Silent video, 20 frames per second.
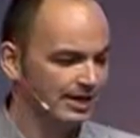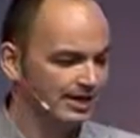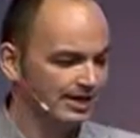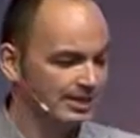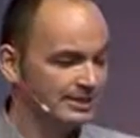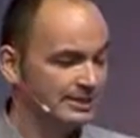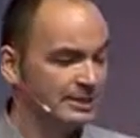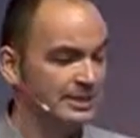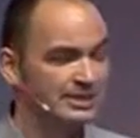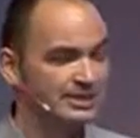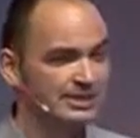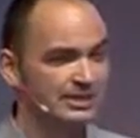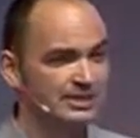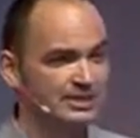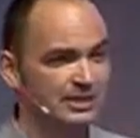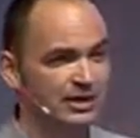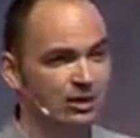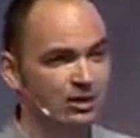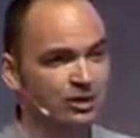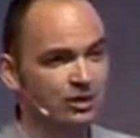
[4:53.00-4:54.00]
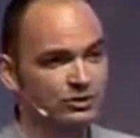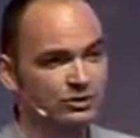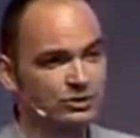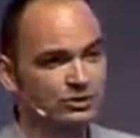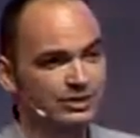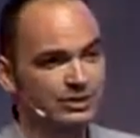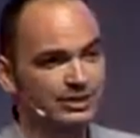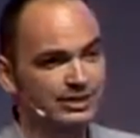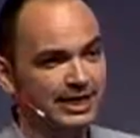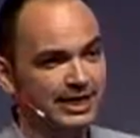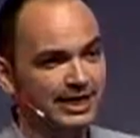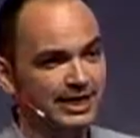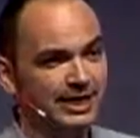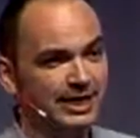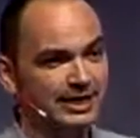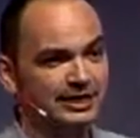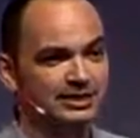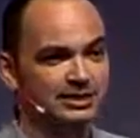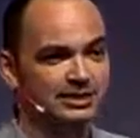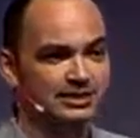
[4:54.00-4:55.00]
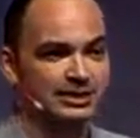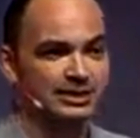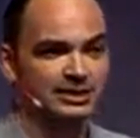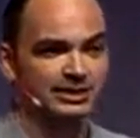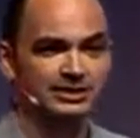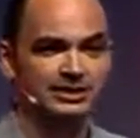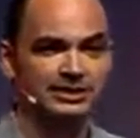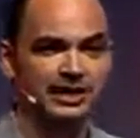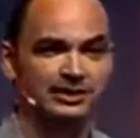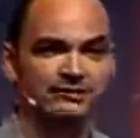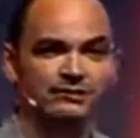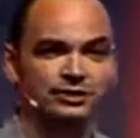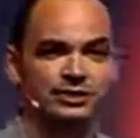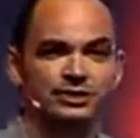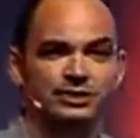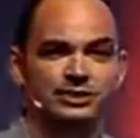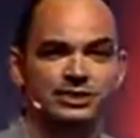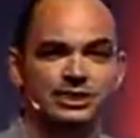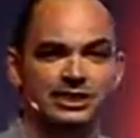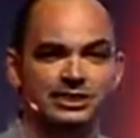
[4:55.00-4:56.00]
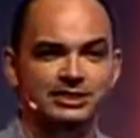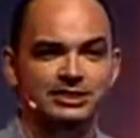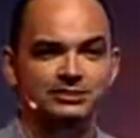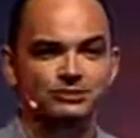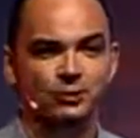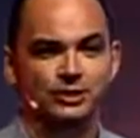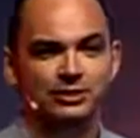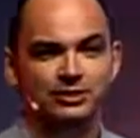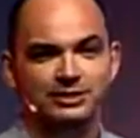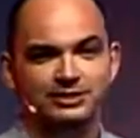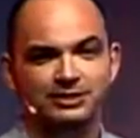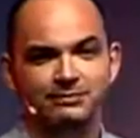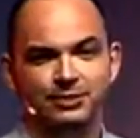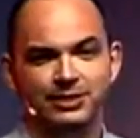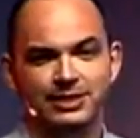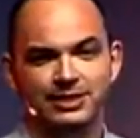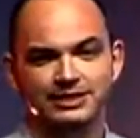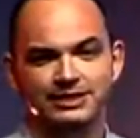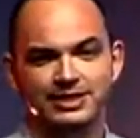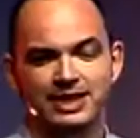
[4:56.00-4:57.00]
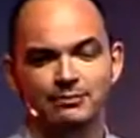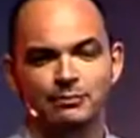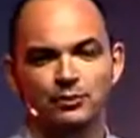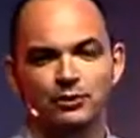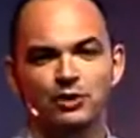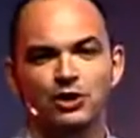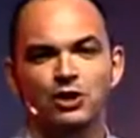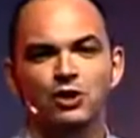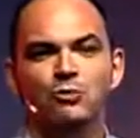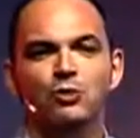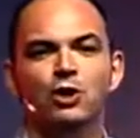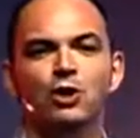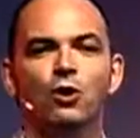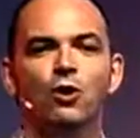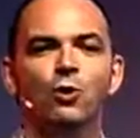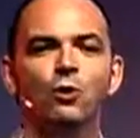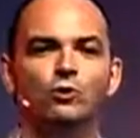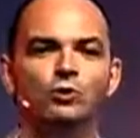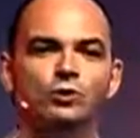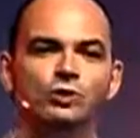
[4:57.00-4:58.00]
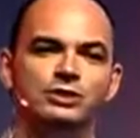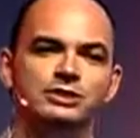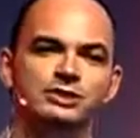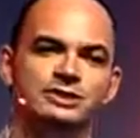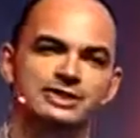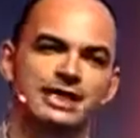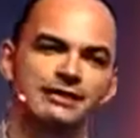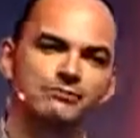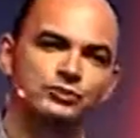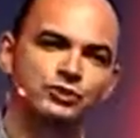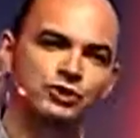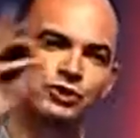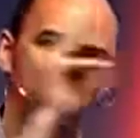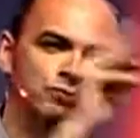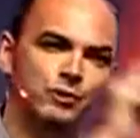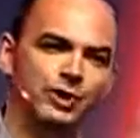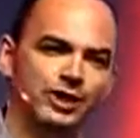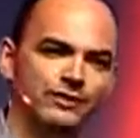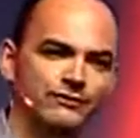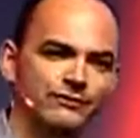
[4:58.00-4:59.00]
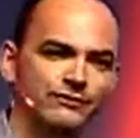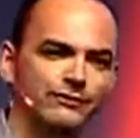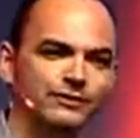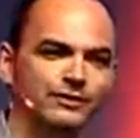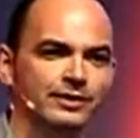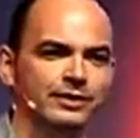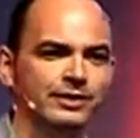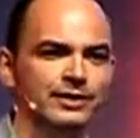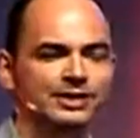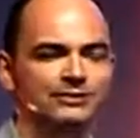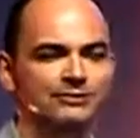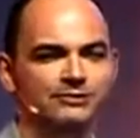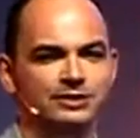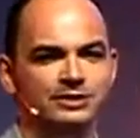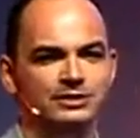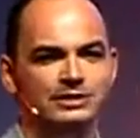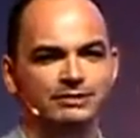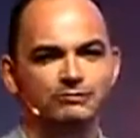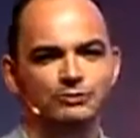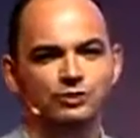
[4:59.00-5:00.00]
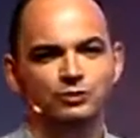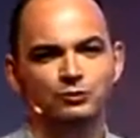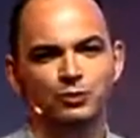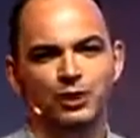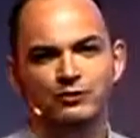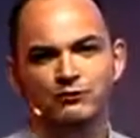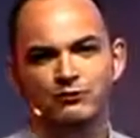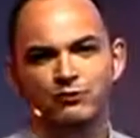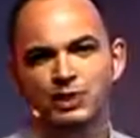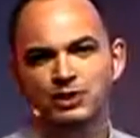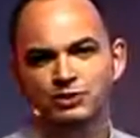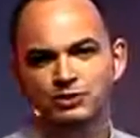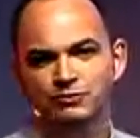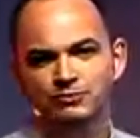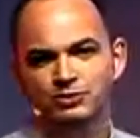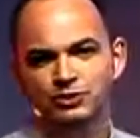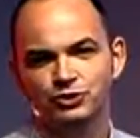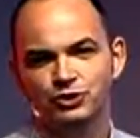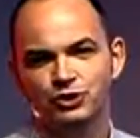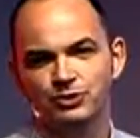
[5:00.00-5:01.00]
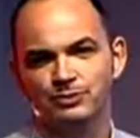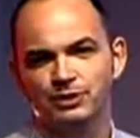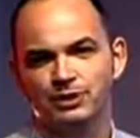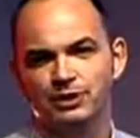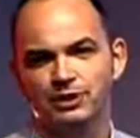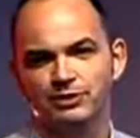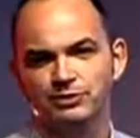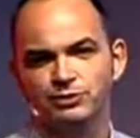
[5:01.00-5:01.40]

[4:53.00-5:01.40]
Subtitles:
The 60s are also the decade, the television is just one simple example, where a whole consumption wave kind of consumption wave went over Germany.